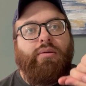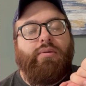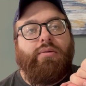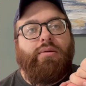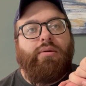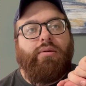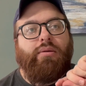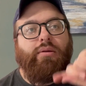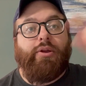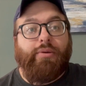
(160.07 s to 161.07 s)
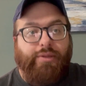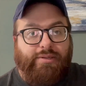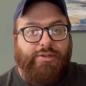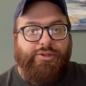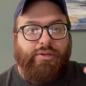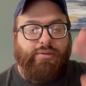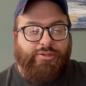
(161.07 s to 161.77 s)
go on the Cgn